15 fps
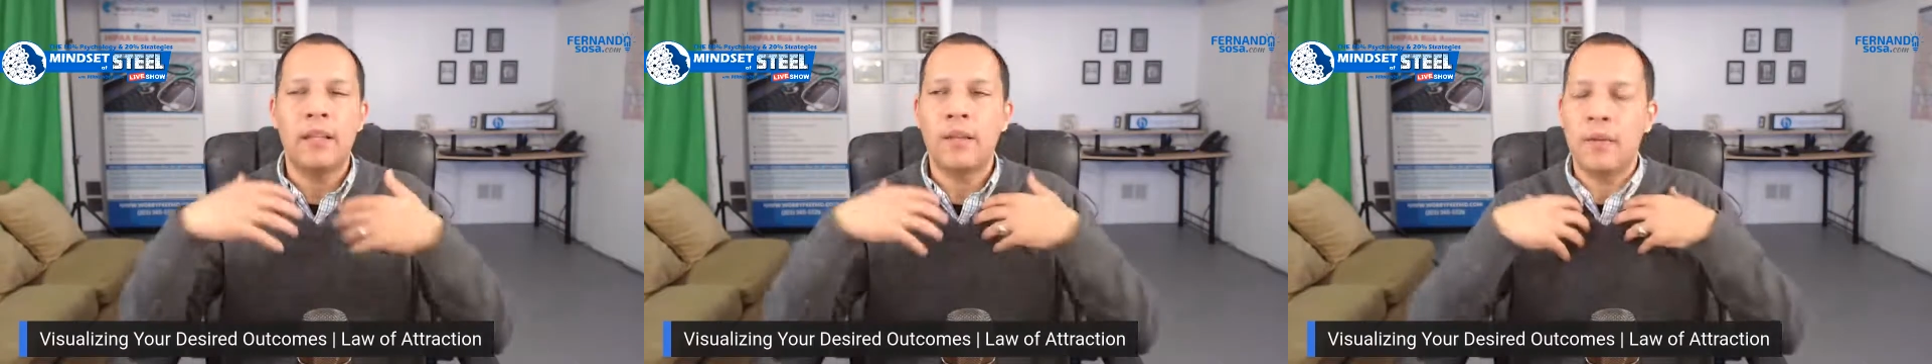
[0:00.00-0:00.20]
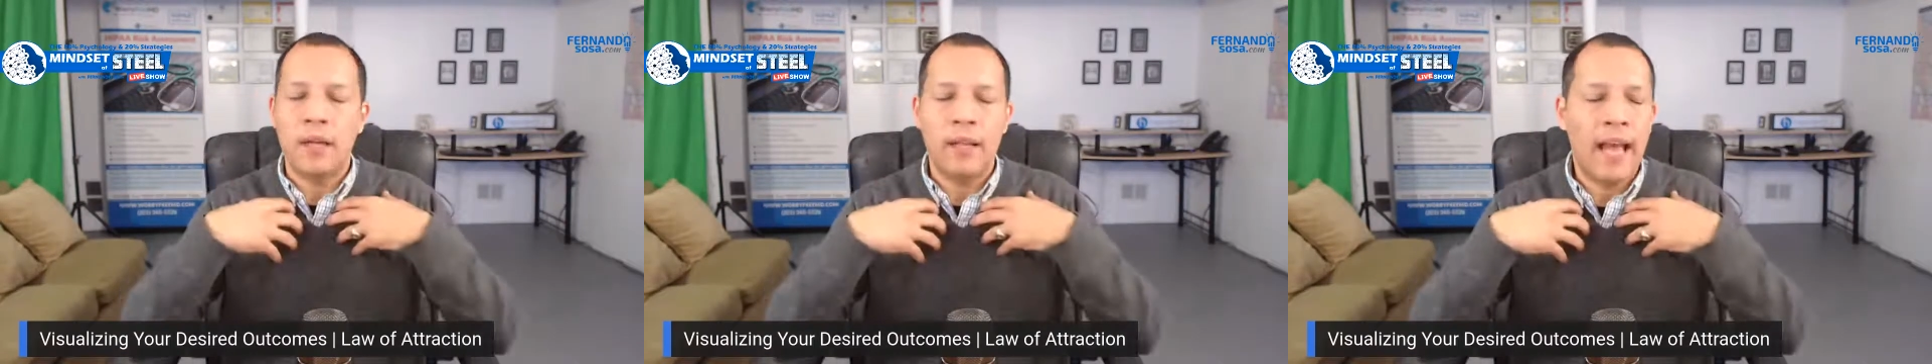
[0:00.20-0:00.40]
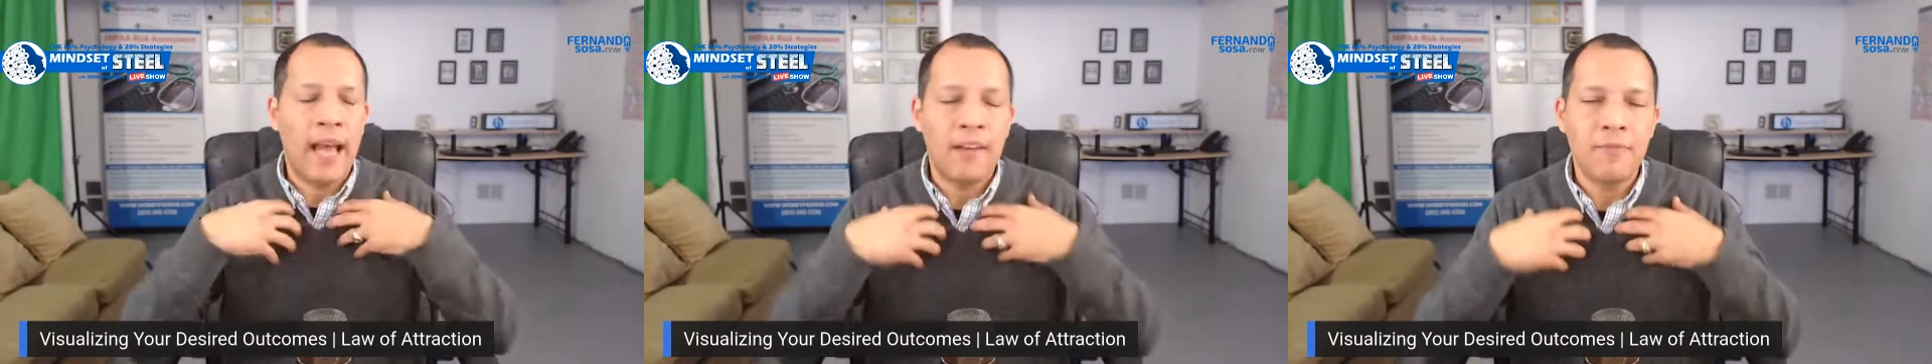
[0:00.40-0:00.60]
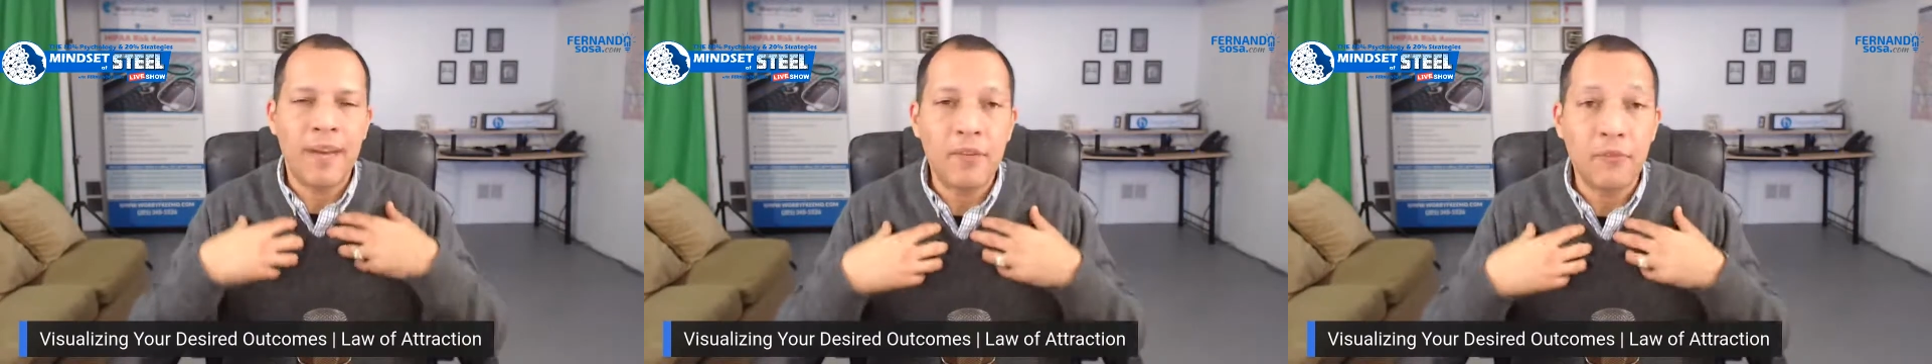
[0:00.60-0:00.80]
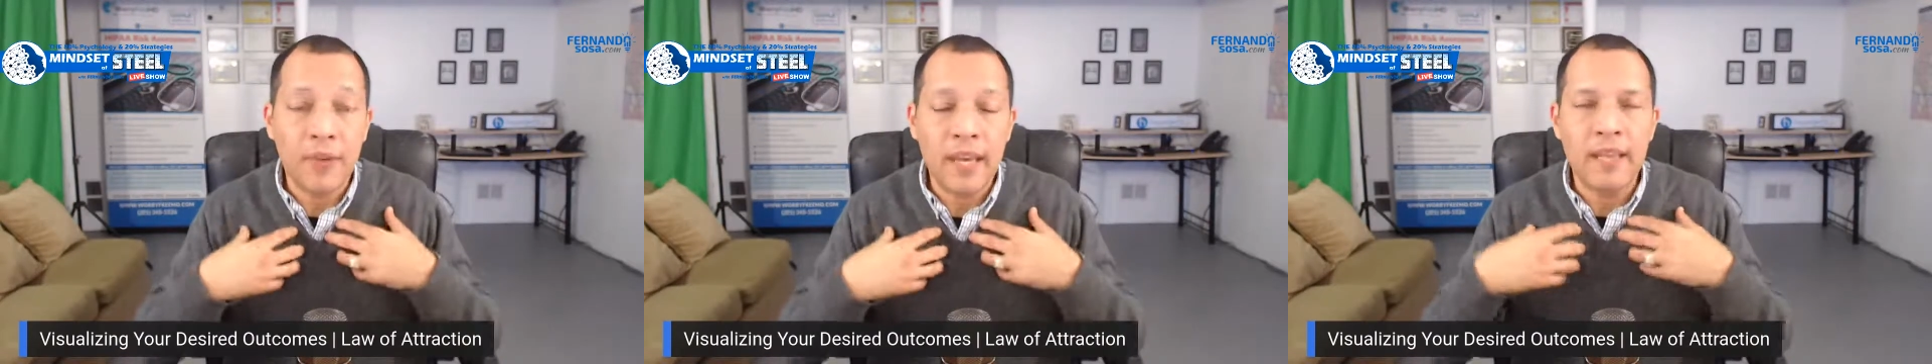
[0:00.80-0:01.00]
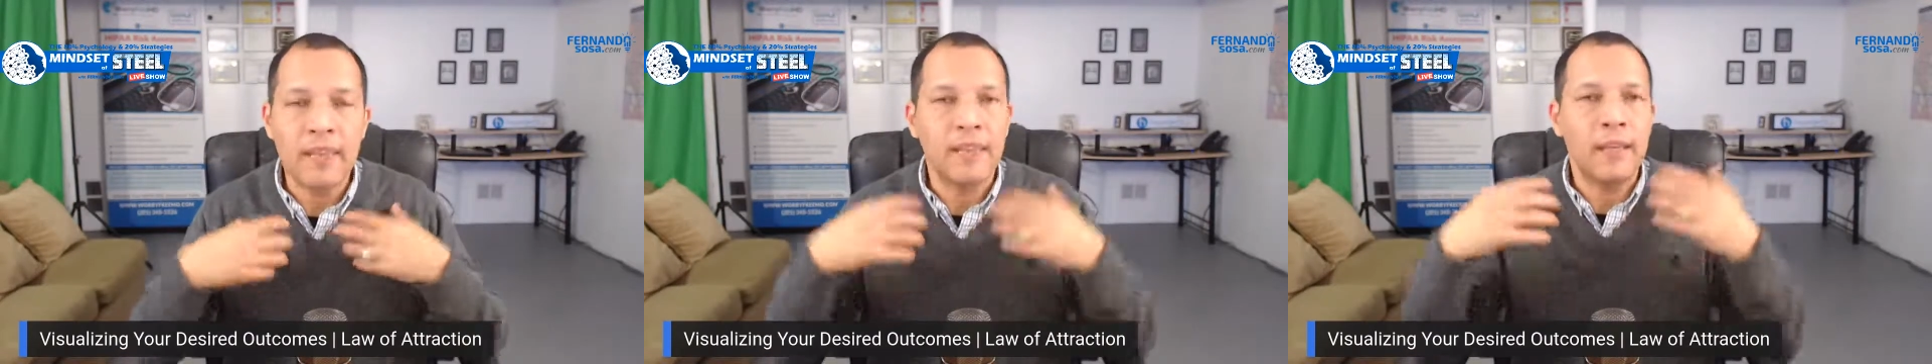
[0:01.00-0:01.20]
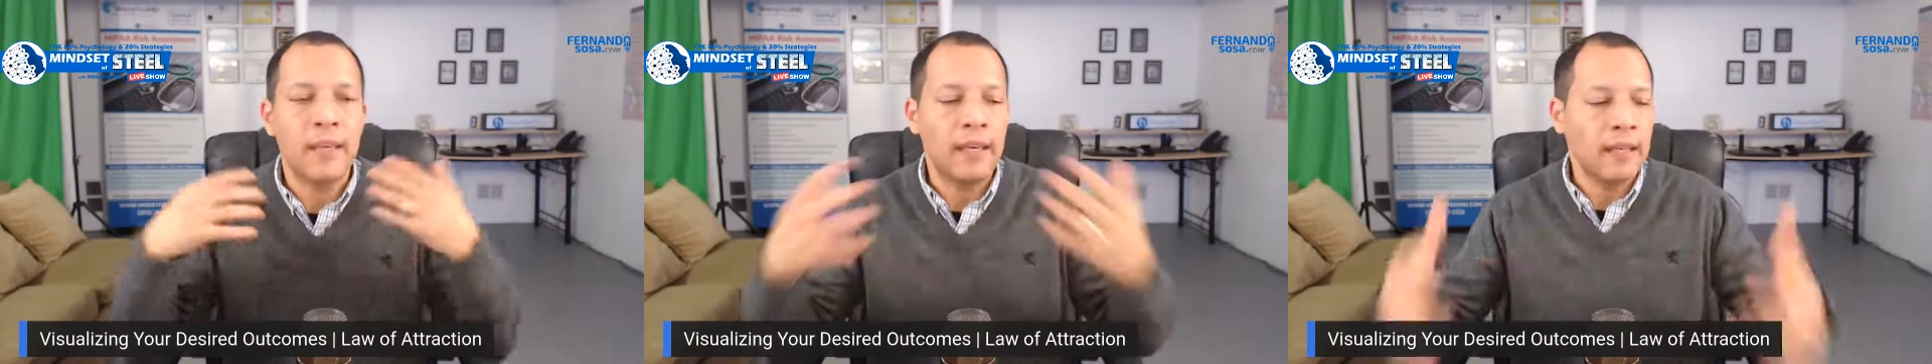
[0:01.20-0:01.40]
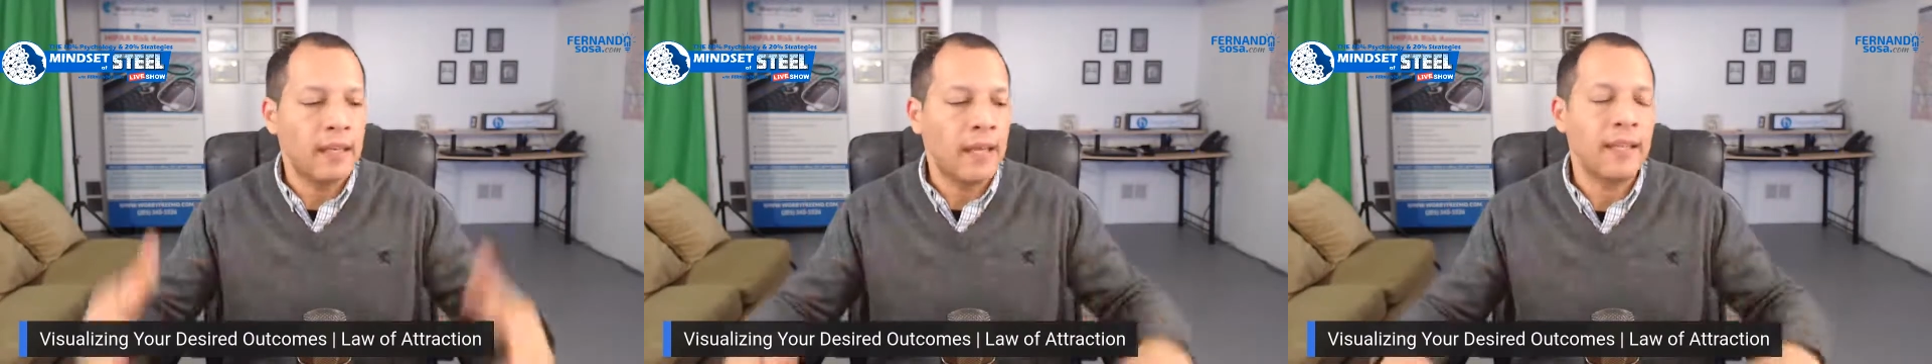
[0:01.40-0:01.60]
and I have my faith,
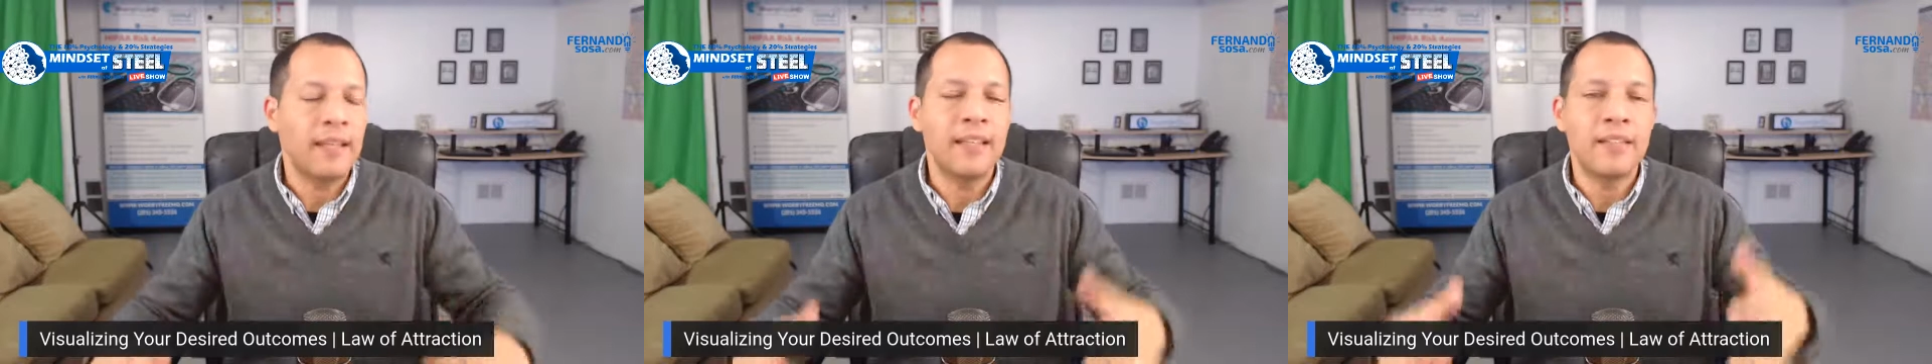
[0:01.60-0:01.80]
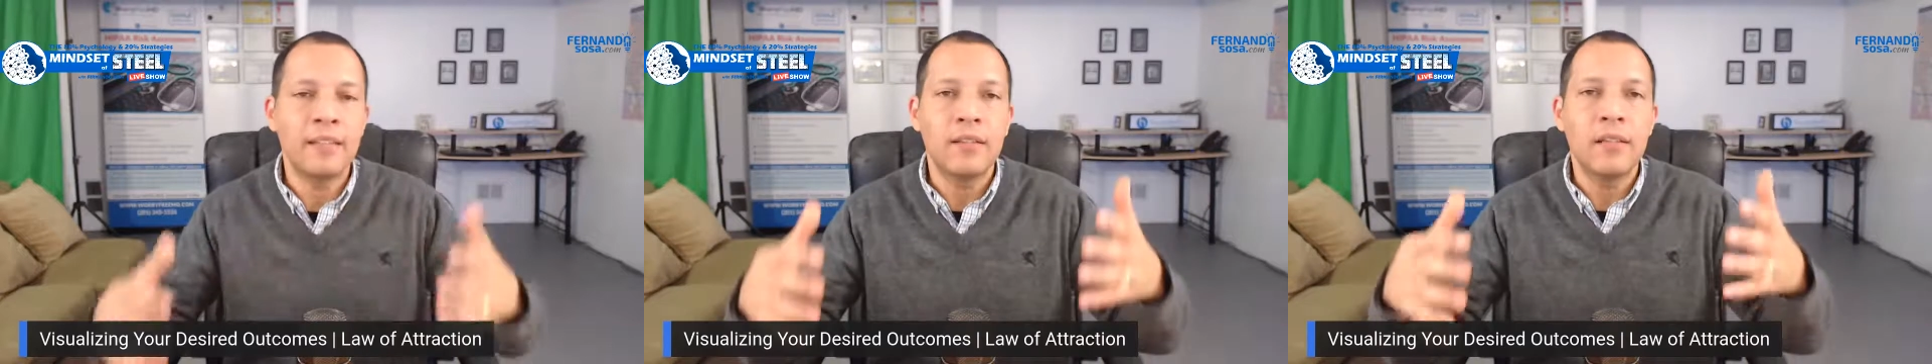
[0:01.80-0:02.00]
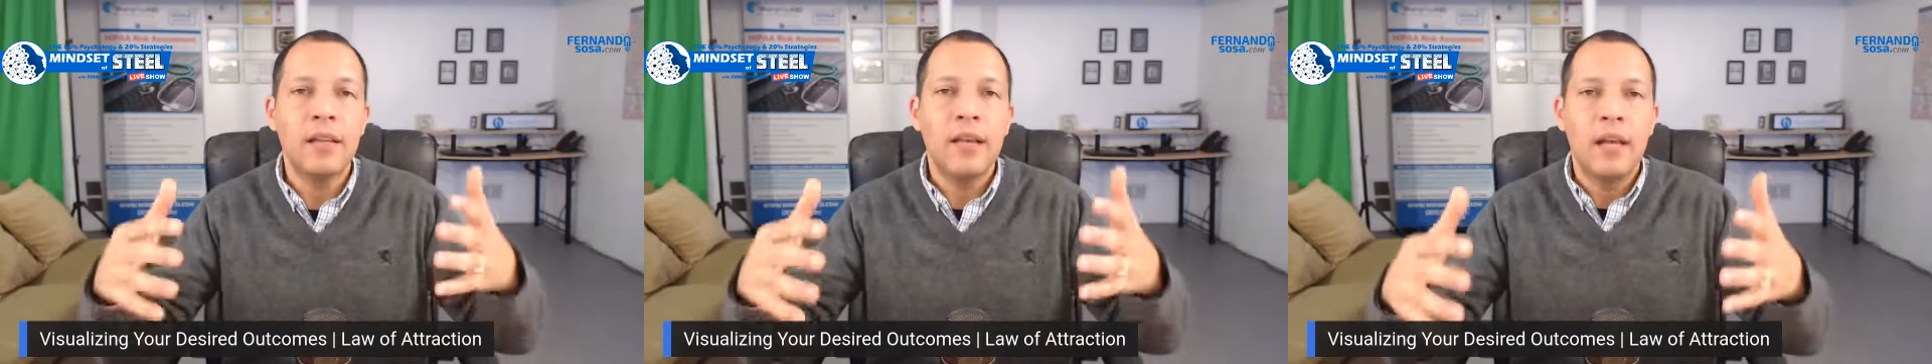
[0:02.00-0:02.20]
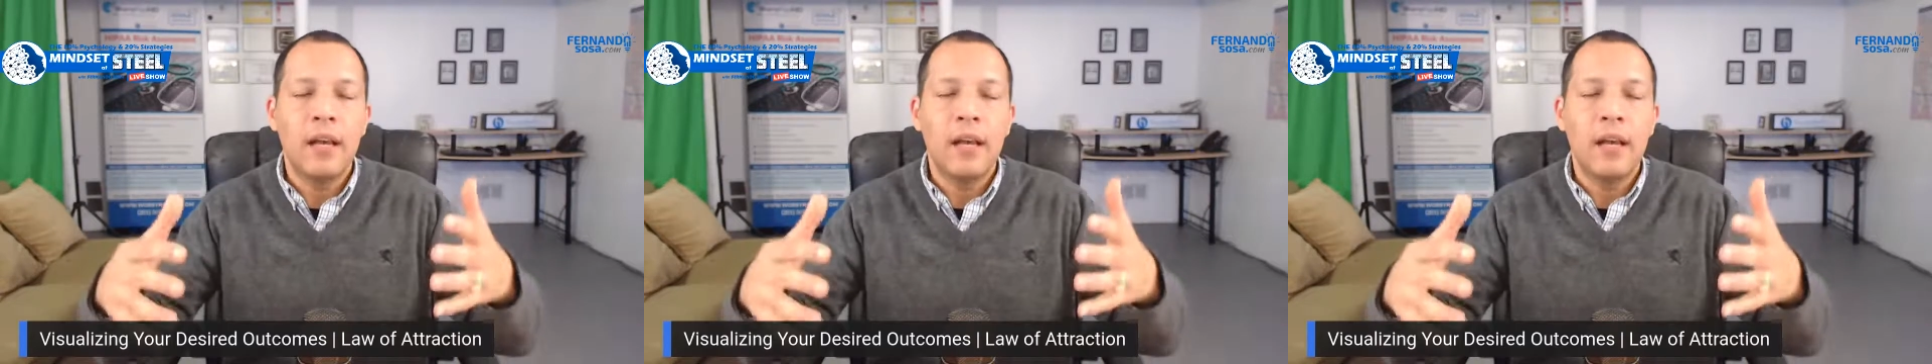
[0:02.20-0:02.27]
and this is